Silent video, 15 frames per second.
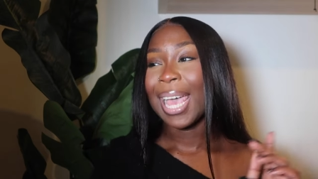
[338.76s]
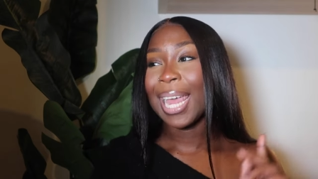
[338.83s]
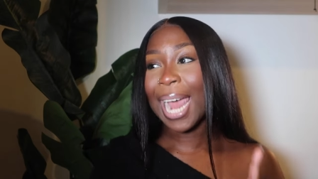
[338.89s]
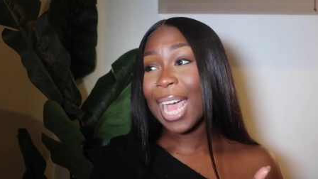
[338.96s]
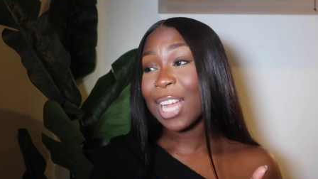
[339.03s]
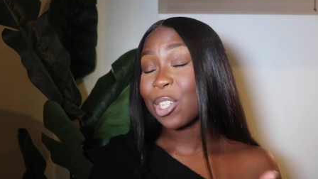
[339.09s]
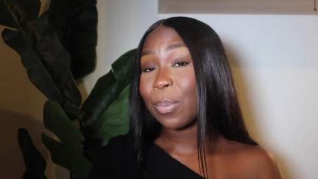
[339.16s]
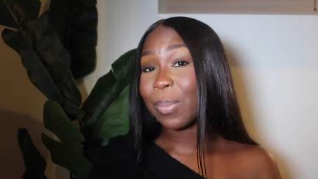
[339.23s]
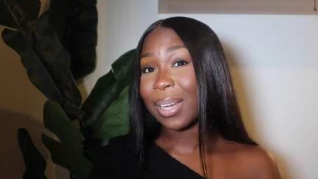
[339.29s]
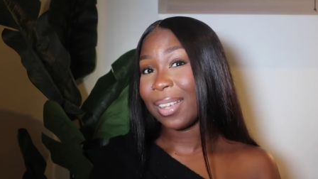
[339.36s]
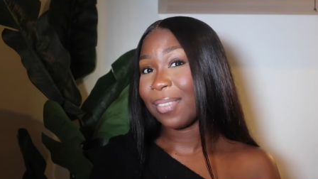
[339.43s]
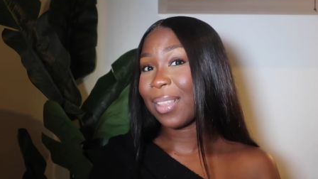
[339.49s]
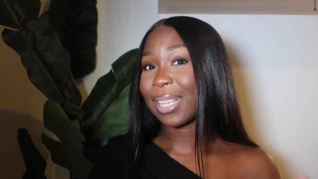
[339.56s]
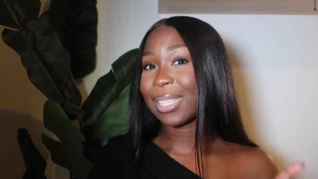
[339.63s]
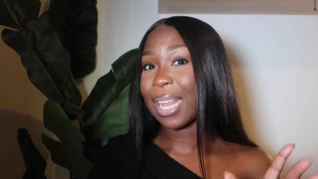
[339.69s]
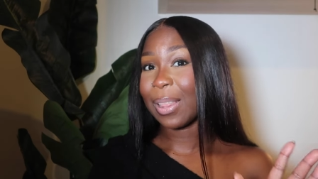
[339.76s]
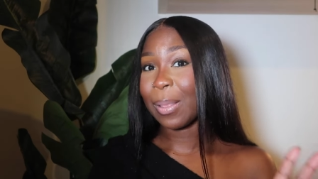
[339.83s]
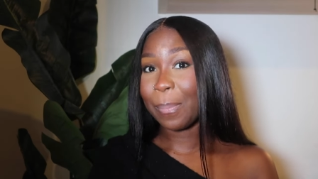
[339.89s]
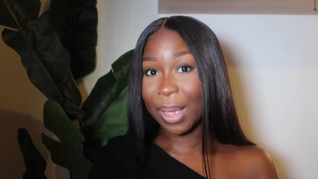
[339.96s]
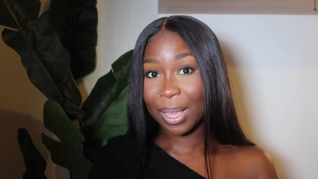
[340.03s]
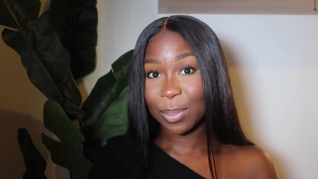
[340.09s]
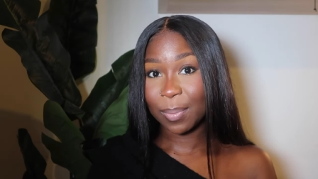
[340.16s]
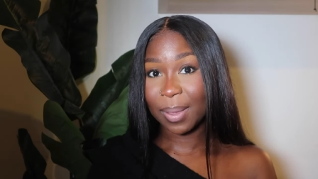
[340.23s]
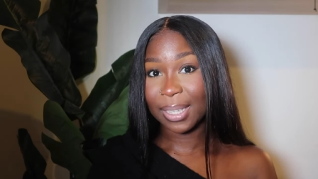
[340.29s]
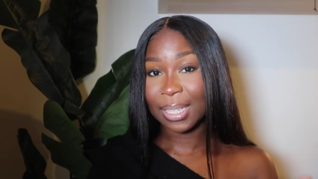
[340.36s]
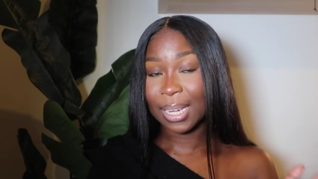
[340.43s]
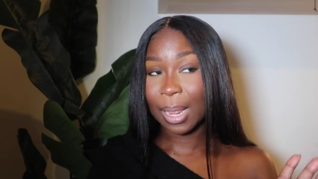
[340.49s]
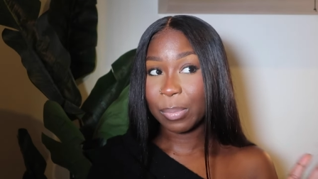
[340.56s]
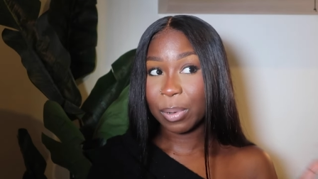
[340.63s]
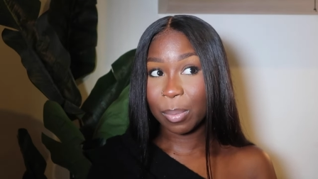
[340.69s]
And I actually believe that's like the best way
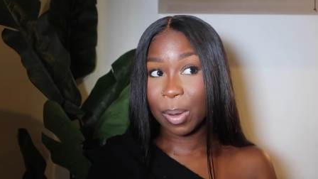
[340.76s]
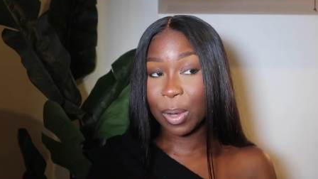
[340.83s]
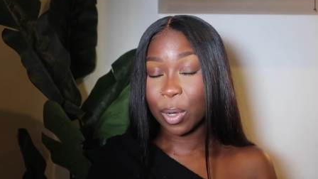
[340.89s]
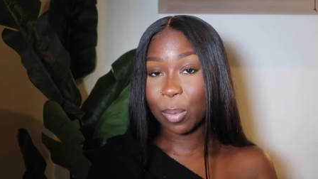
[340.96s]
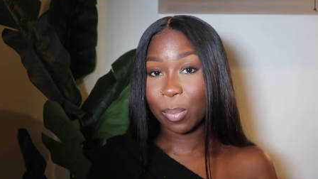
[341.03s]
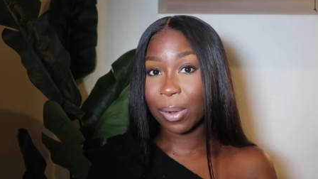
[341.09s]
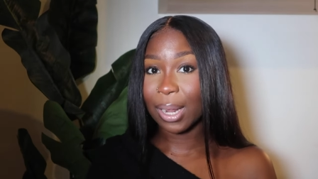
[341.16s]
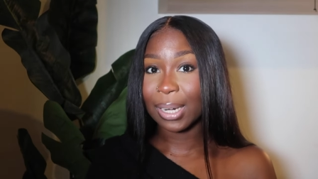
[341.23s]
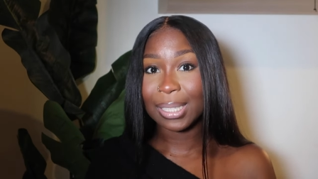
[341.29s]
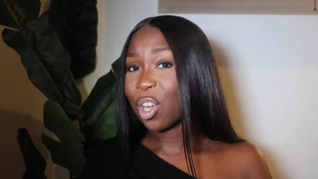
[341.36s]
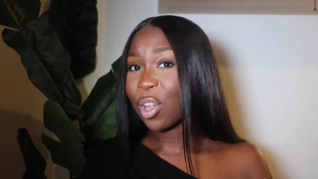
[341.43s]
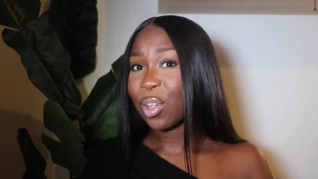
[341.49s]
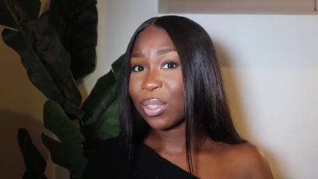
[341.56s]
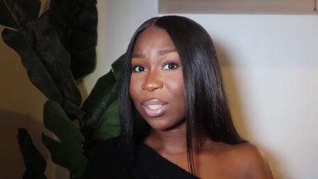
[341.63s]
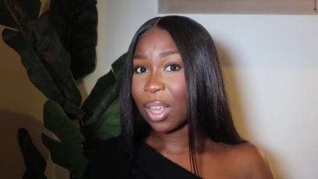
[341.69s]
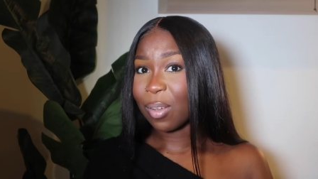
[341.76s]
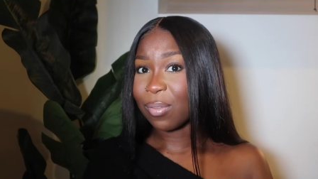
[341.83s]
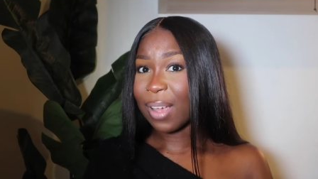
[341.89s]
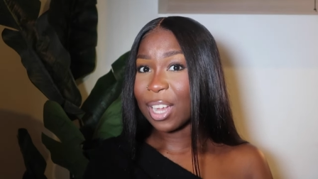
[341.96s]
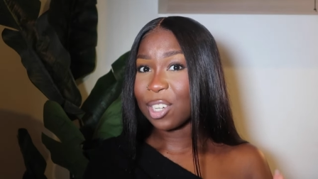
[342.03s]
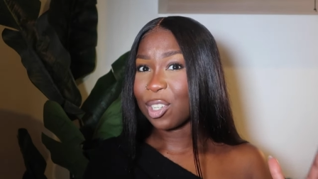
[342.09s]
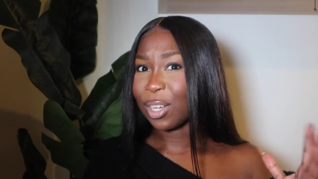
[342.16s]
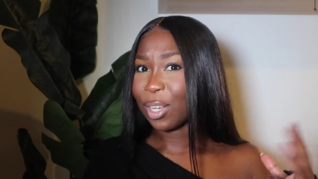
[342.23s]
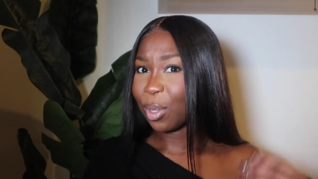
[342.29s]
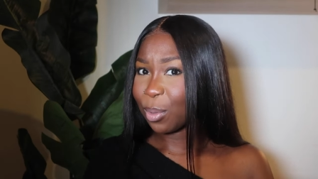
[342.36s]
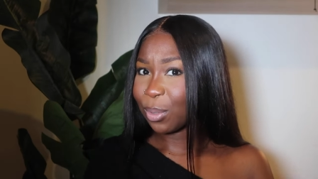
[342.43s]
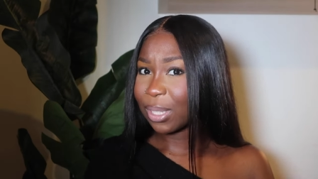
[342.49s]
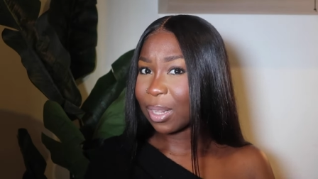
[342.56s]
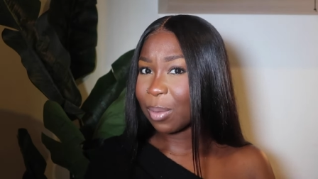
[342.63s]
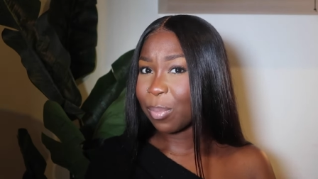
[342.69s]
to like promote your brand. Show yourself actually
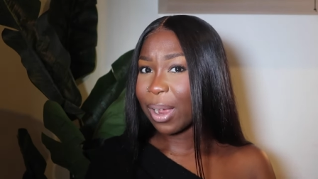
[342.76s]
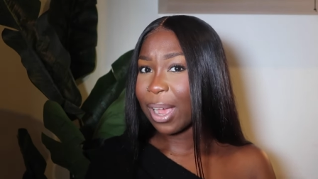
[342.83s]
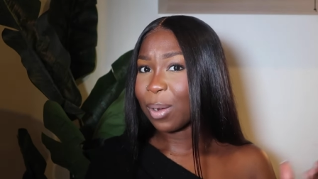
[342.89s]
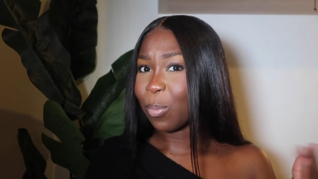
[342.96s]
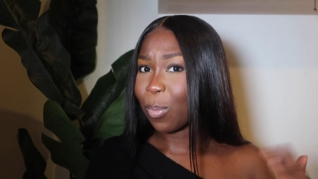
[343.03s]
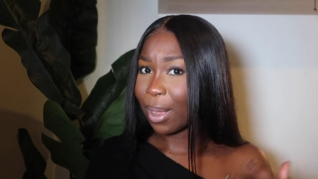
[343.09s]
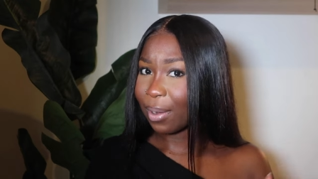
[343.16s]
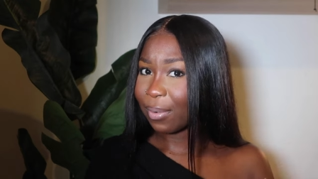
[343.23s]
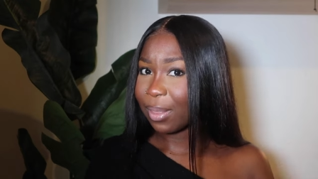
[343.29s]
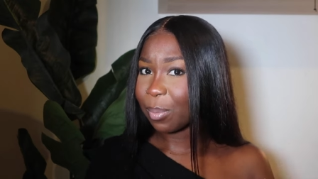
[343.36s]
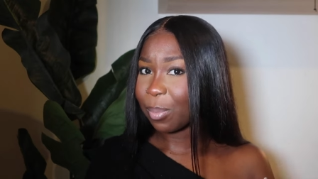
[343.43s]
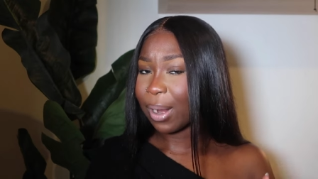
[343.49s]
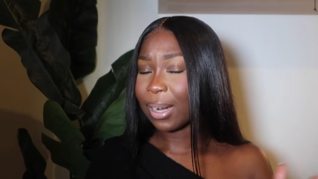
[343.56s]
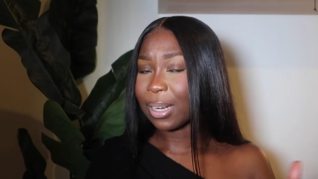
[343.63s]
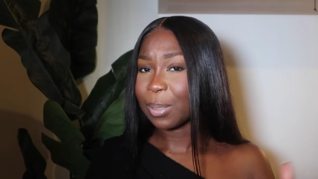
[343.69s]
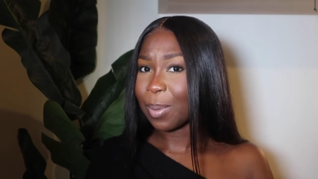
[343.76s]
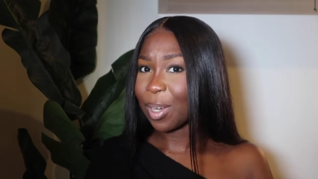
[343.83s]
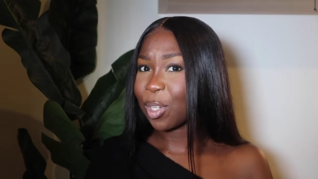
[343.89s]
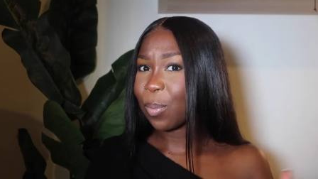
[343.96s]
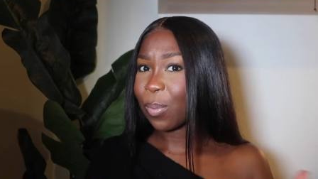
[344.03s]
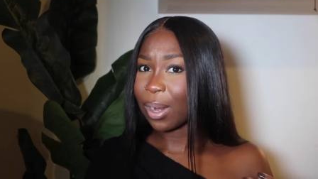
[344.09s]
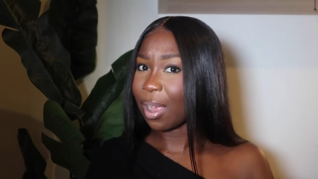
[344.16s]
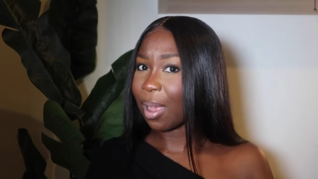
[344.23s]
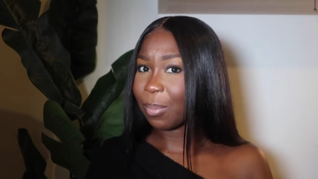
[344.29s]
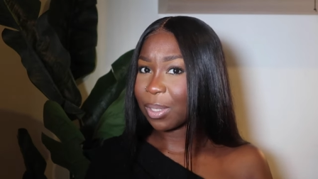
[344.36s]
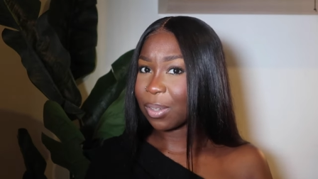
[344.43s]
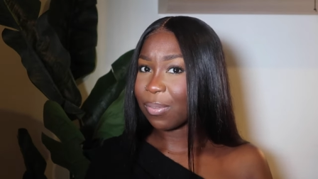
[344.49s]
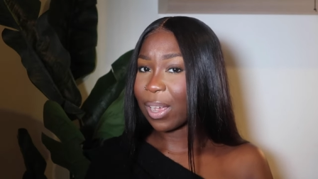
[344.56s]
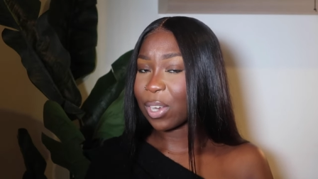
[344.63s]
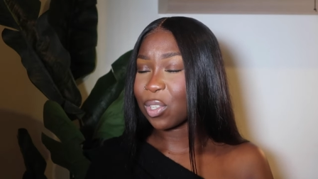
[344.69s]
using the brand, wearing the brand, especially when it comes
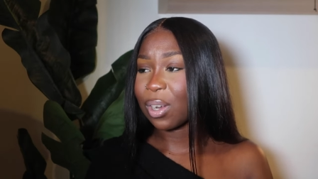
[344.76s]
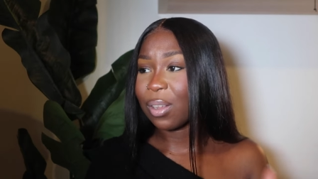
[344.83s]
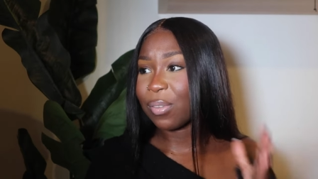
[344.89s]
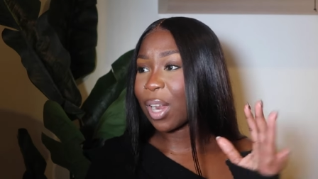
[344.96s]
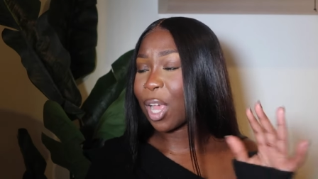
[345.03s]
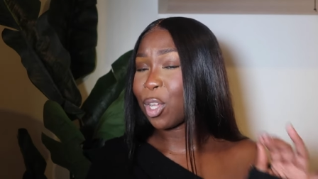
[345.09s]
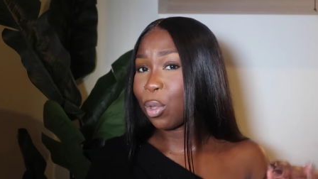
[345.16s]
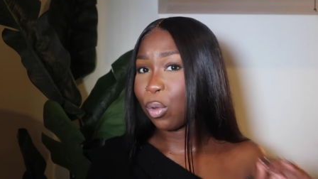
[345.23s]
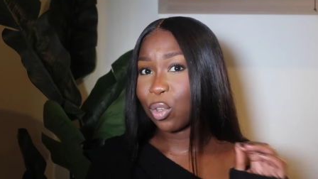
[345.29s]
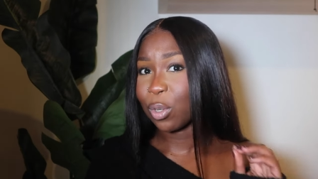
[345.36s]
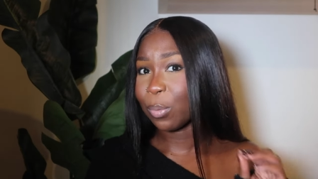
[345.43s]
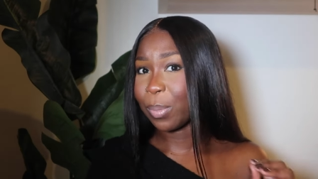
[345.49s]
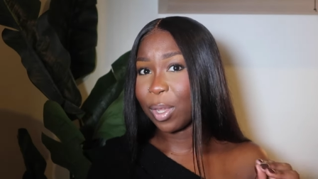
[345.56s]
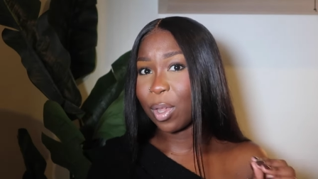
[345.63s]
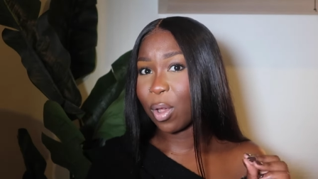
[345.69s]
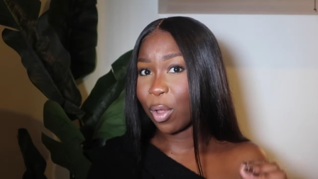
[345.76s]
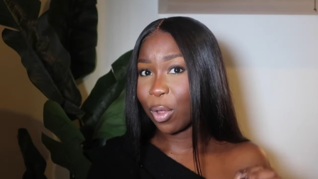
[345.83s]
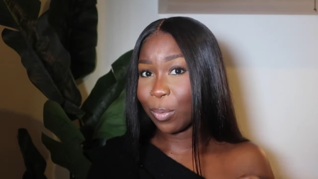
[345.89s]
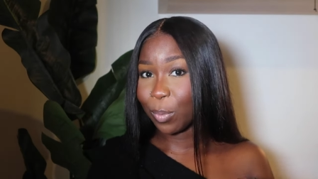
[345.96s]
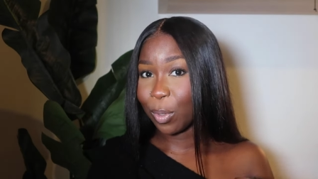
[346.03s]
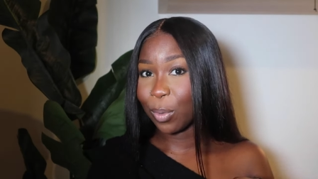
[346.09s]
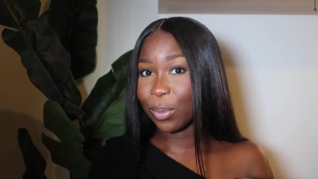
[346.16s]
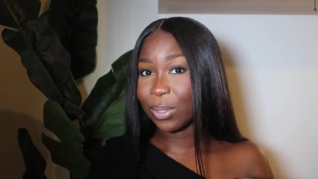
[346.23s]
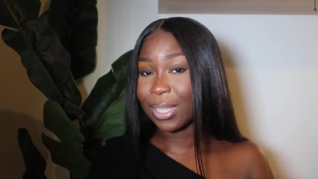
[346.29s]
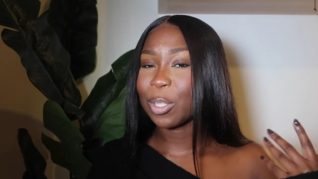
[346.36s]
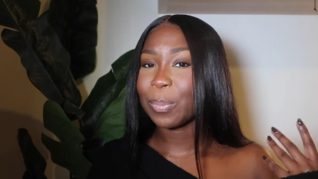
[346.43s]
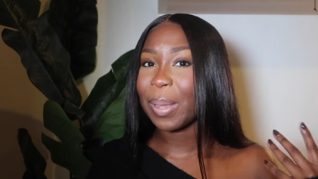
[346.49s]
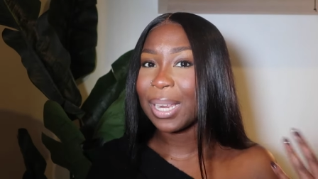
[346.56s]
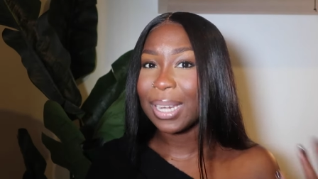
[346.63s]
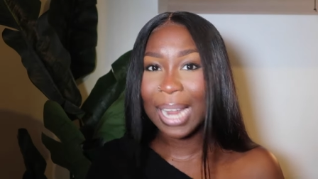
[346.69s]
to fashion. I feel like you should be your own muse.
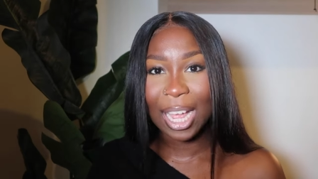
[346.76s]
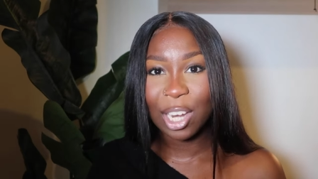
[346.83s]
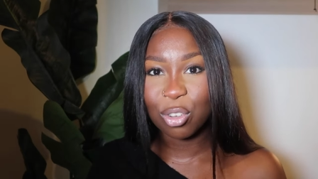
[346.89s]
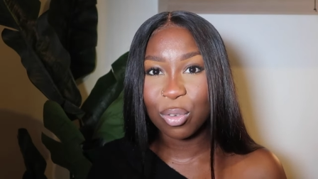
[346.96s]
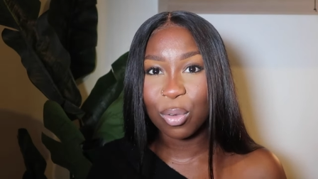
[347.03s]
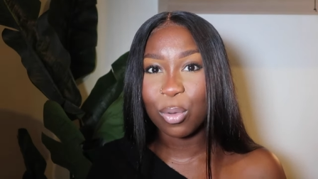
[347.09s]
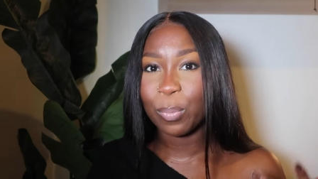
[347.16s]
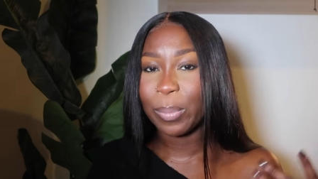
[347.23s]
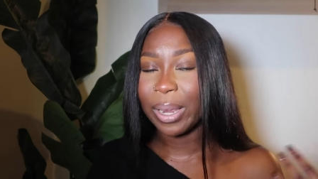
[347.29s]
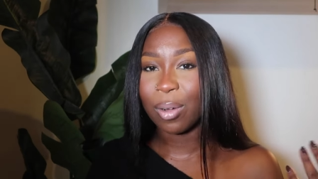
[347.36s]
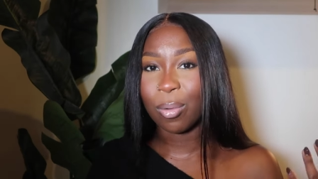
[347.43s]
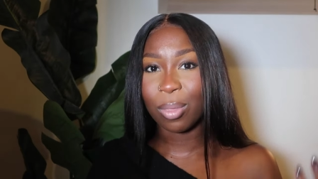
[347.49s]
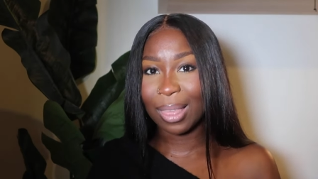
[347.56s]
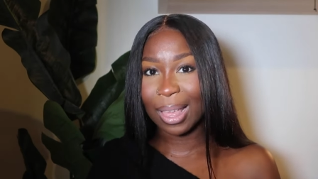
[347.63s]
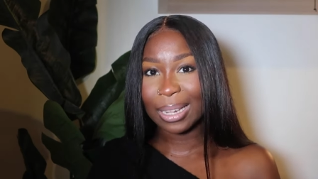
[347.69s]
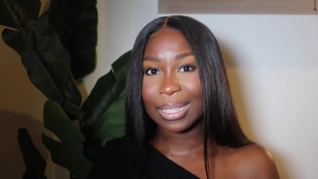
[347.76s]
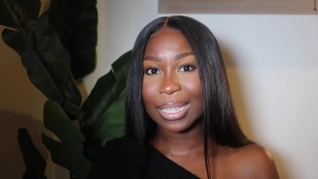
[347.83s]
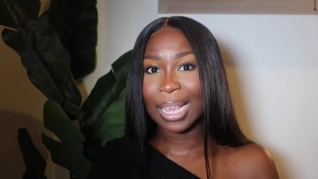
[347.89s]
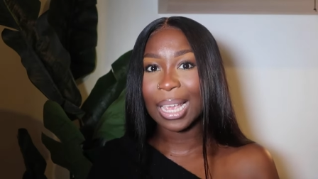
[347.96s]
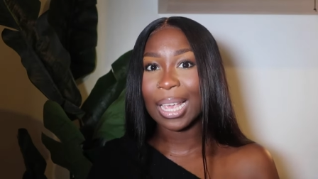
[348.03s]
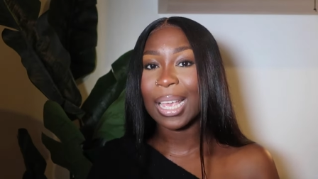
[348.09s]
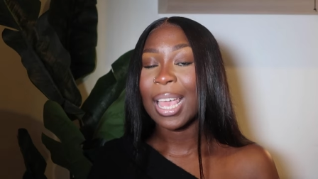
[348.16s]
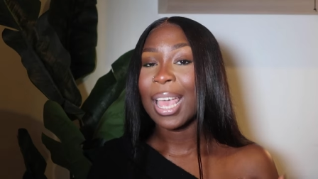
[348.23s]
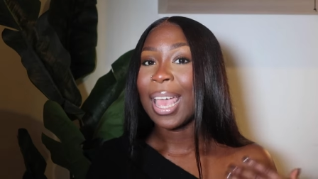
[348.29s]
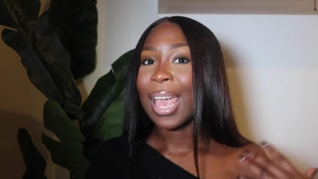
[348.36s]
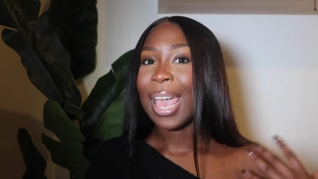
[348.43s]
Just being natural, being authentic,